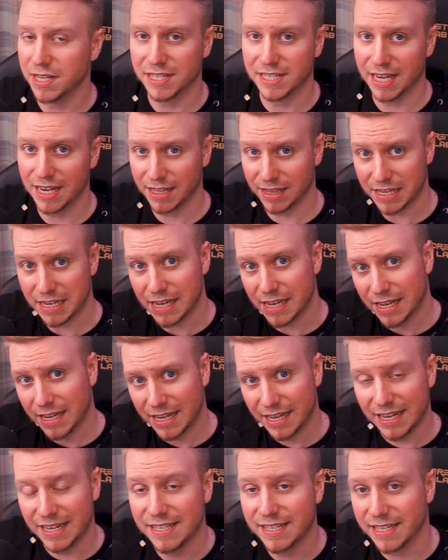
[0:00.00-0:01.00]
exactly
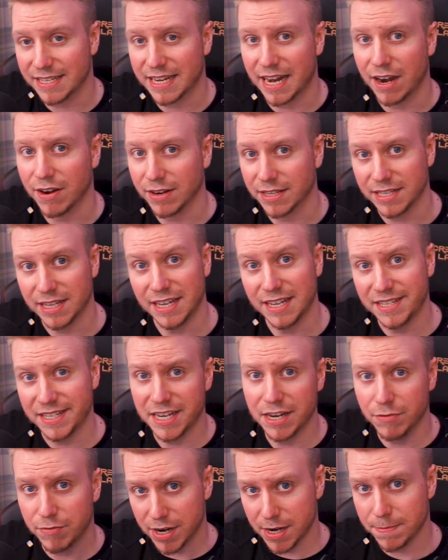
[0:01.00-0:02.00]
is this character? Is
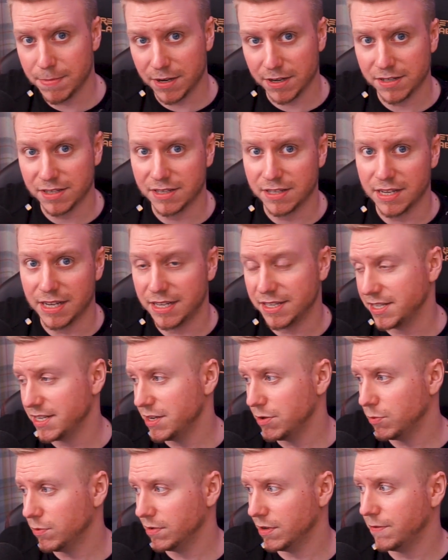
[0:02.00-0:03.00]
he a raid boss? Is he
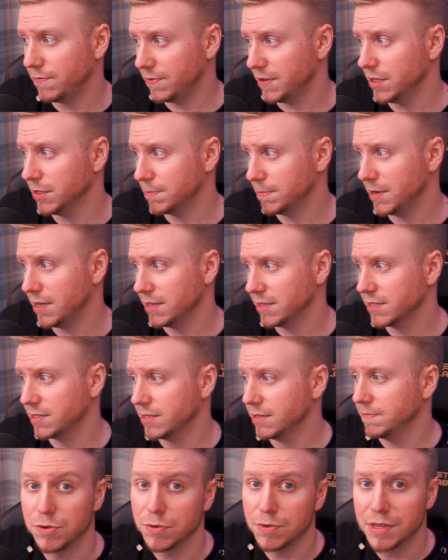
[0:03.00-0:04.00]
a field
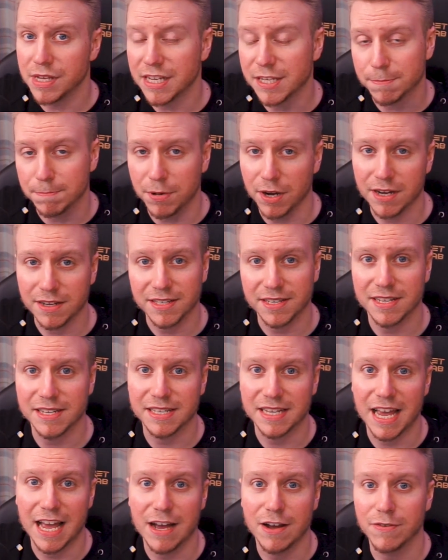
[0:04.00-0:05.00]
boss? Do these
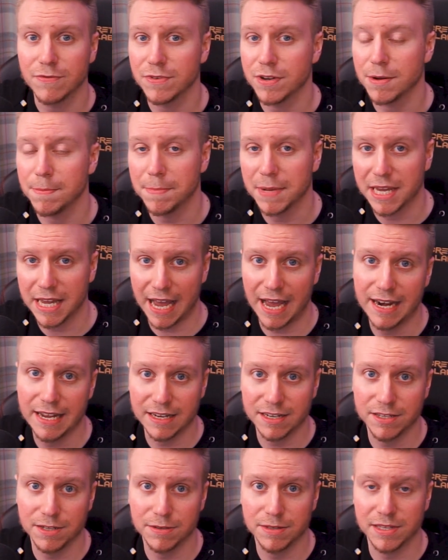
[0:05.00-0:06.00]
bosses have
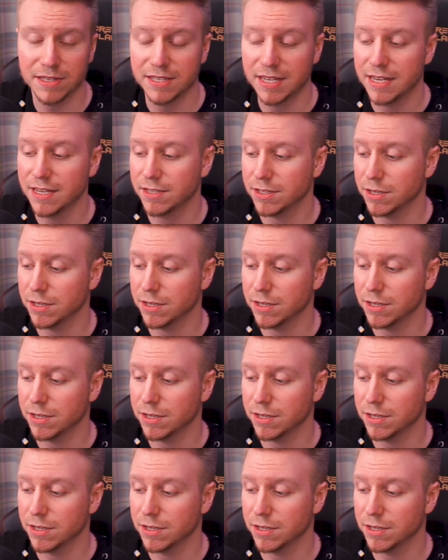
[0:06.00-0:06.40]
mechanics, so to say?